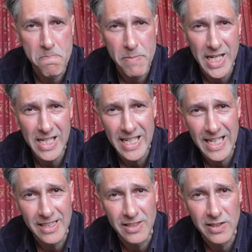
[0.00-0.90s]

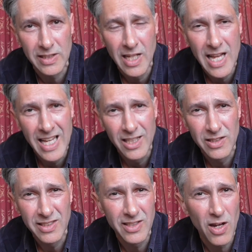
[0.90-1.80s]
meanings.
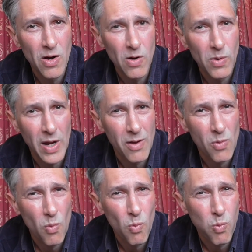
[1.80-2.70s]
So,